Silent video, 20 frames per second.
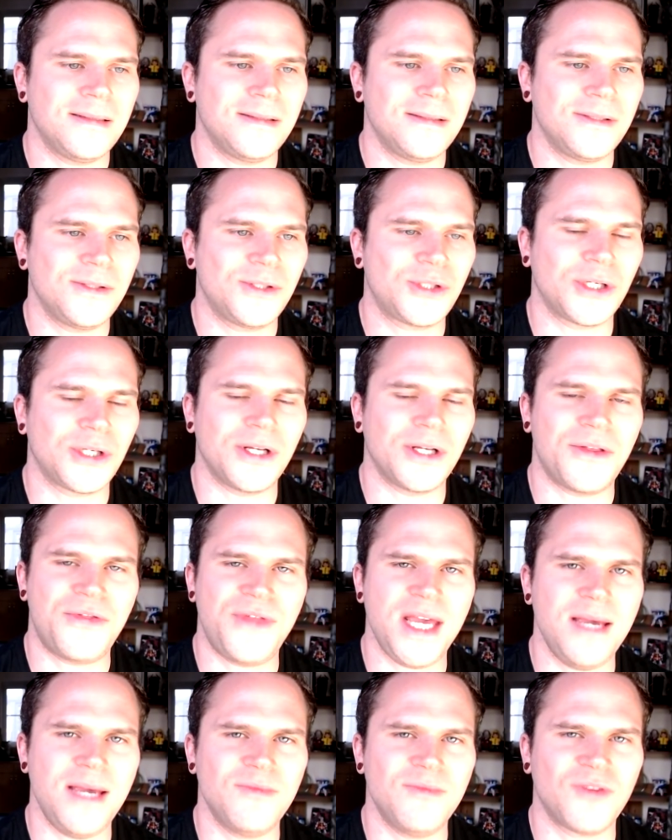sort of
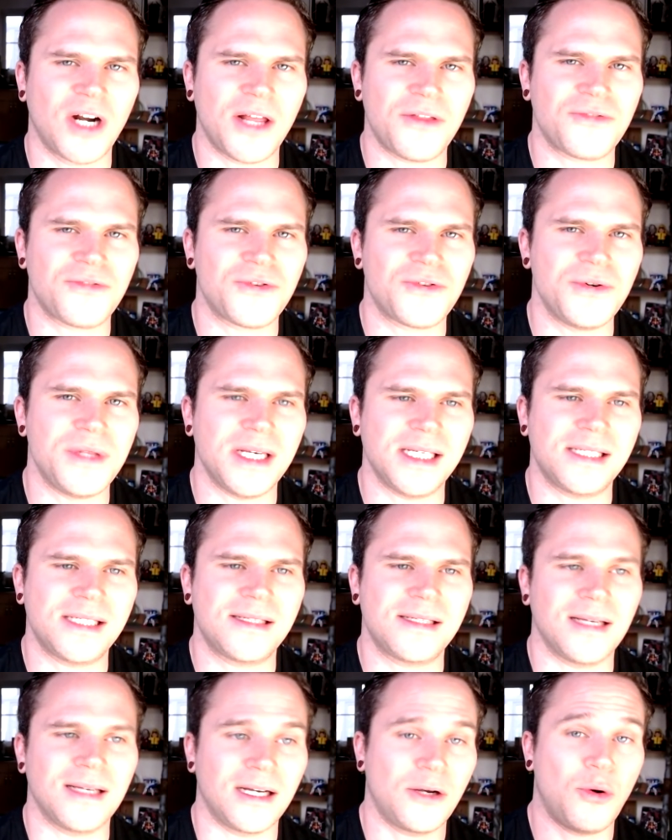theme running through
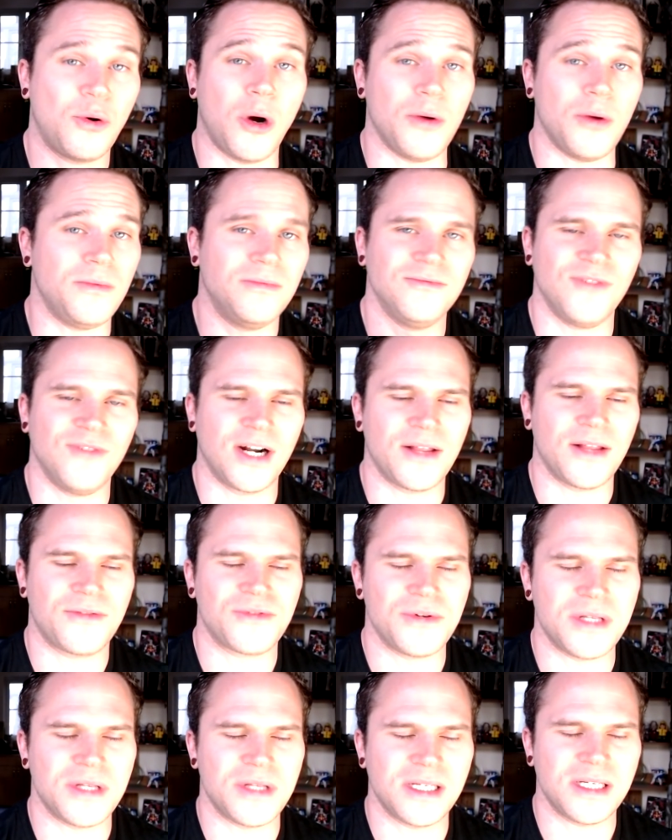this, a quote running
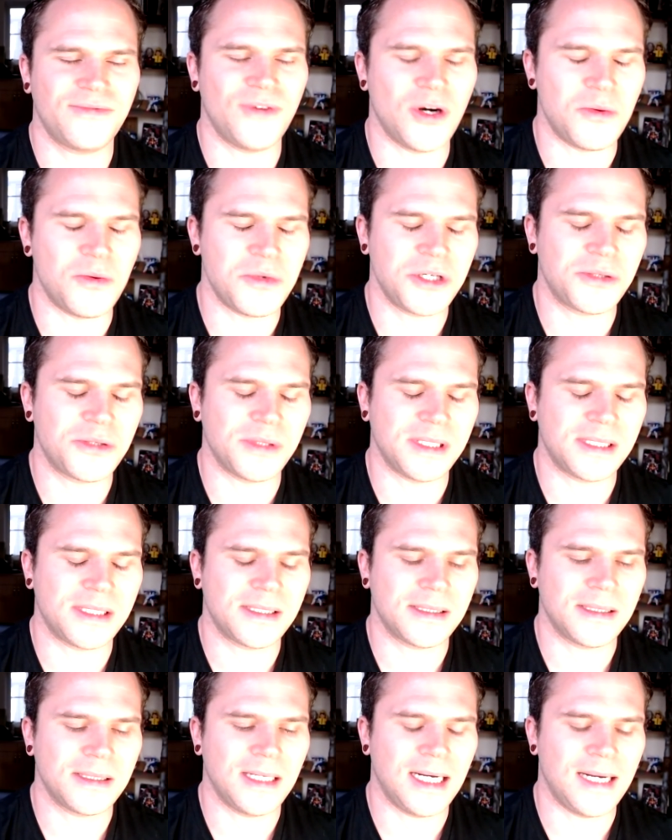through this film, which
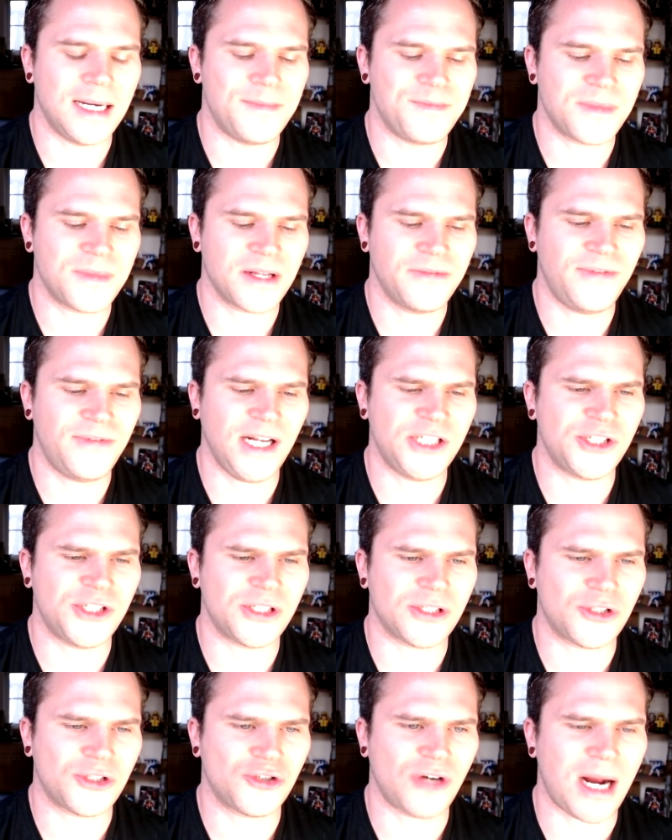was, flesh
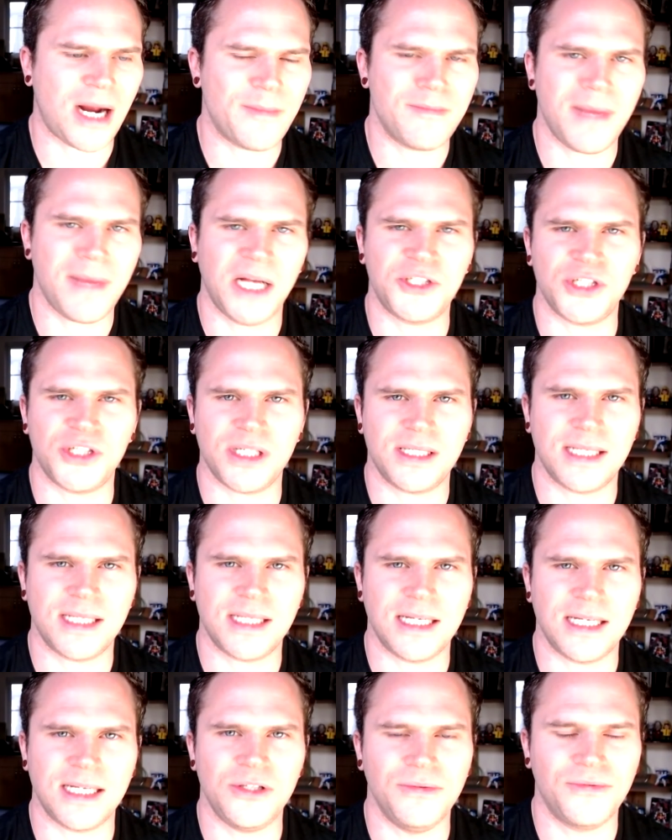is a trap, magic
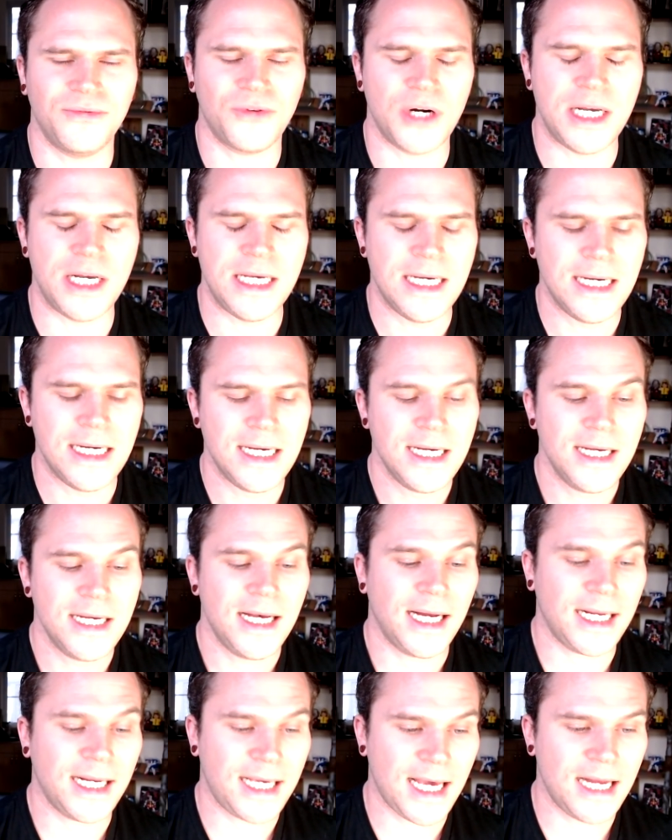sets you free.
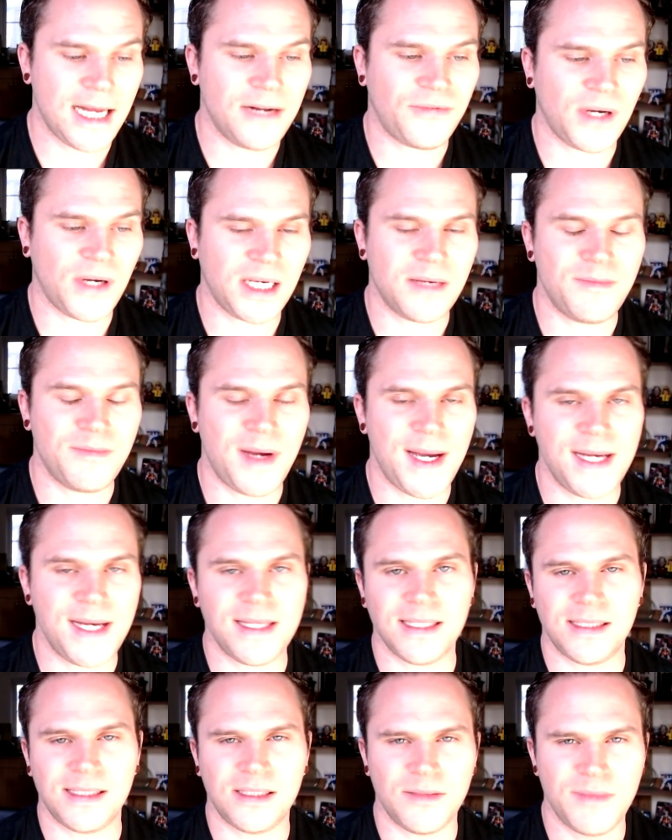And again, if I compare
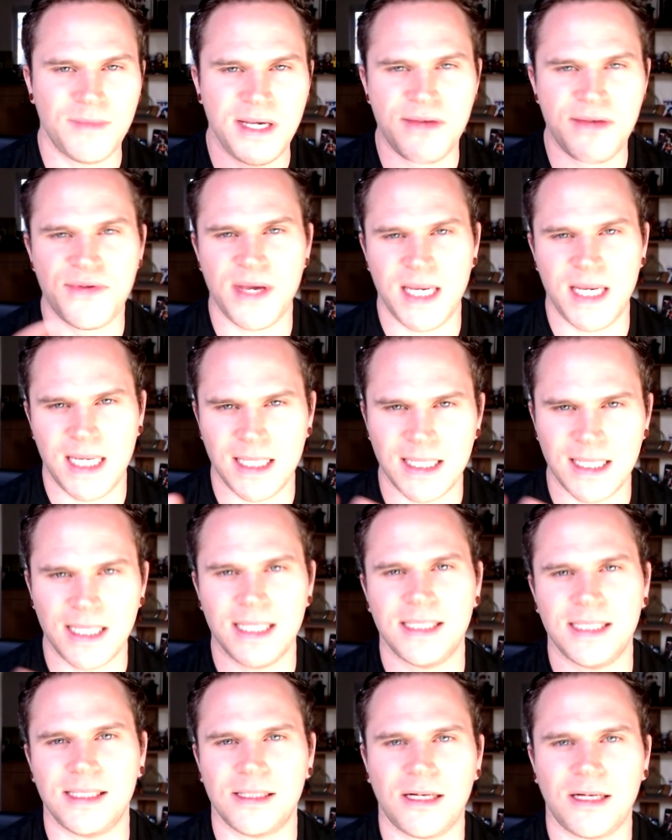this to me thinking that
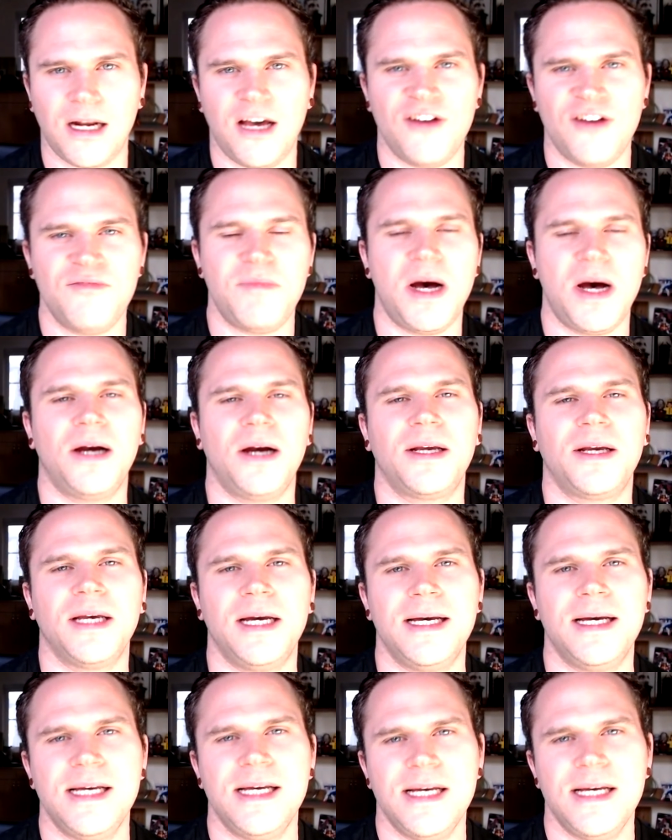this is Clive Barker
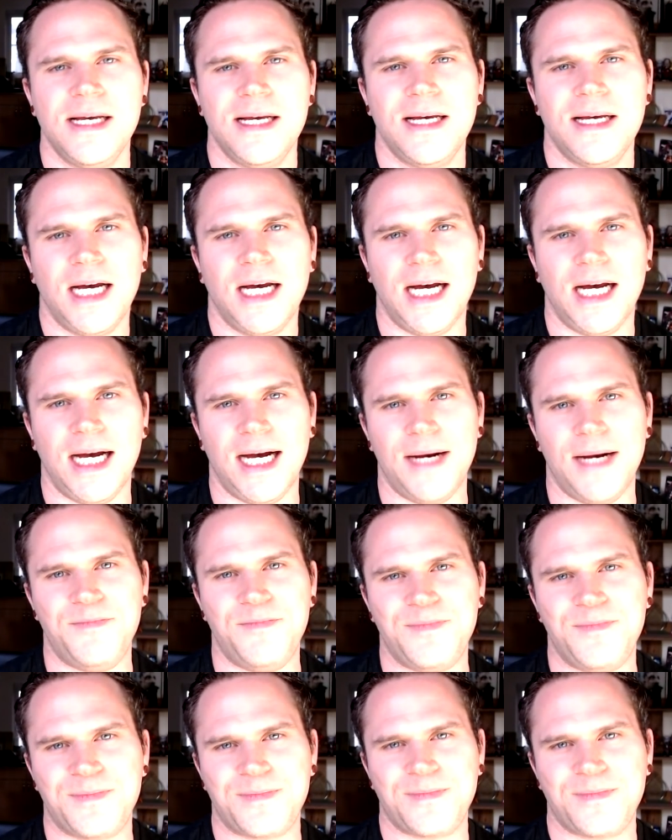
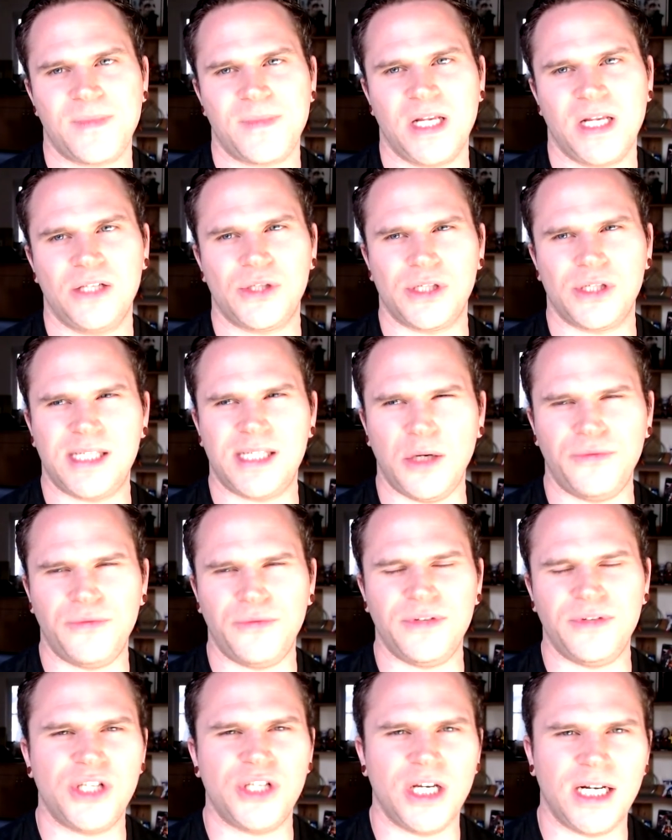sort of
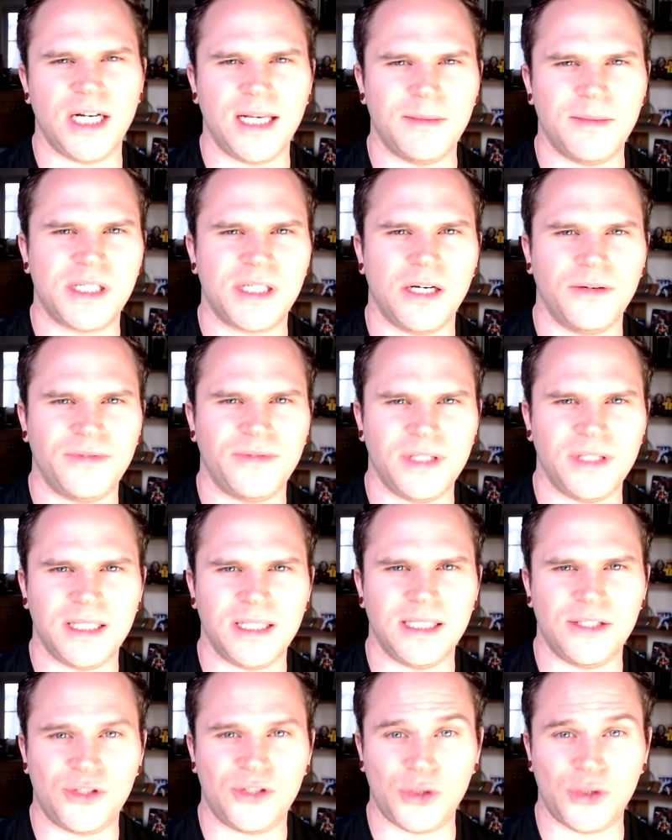self-inserting himself into
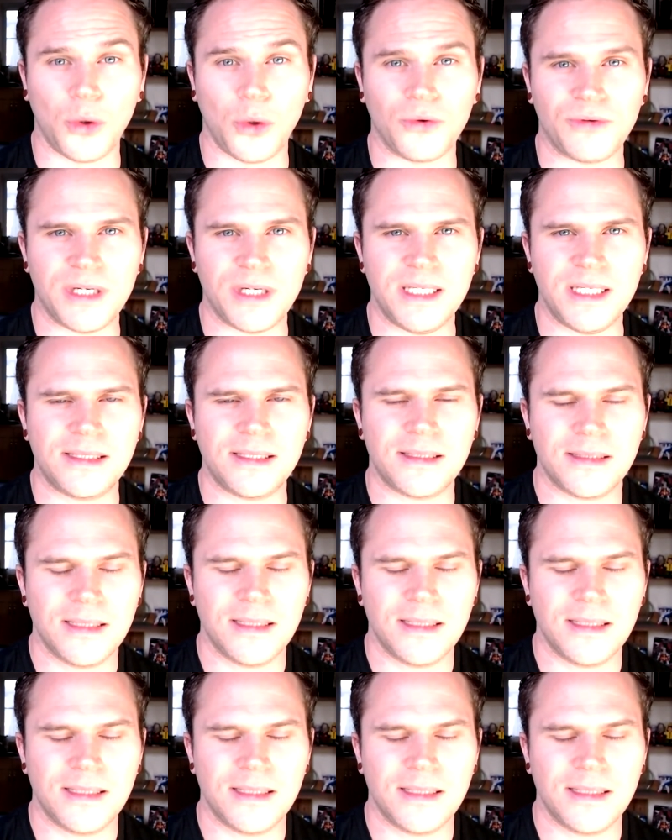these stories,